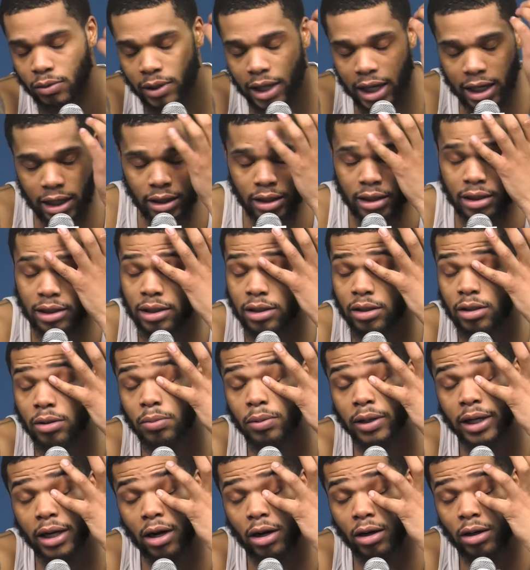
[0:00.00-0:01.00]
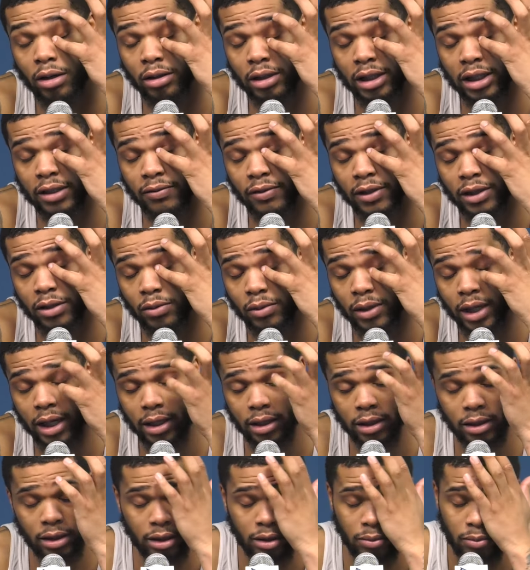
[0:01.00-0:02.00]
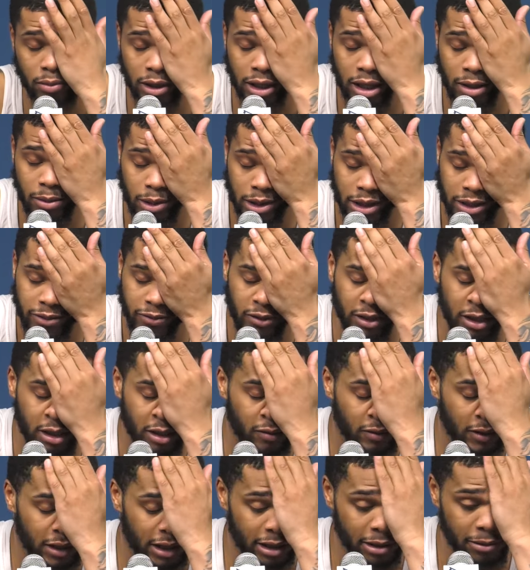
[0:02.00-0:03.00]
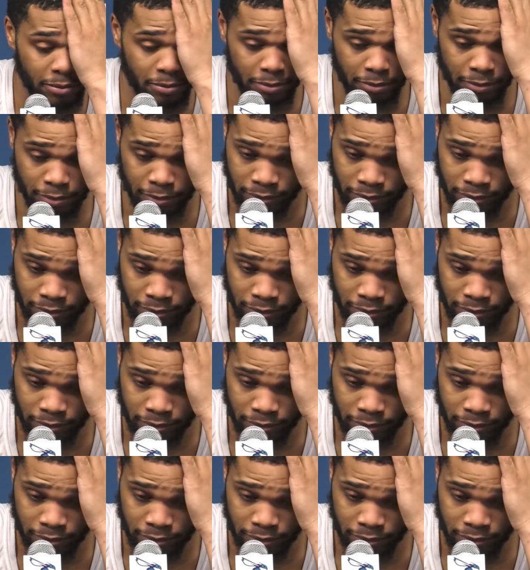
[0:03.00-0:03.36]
We got to continue to play hard on defense. We got to just become a defensive team.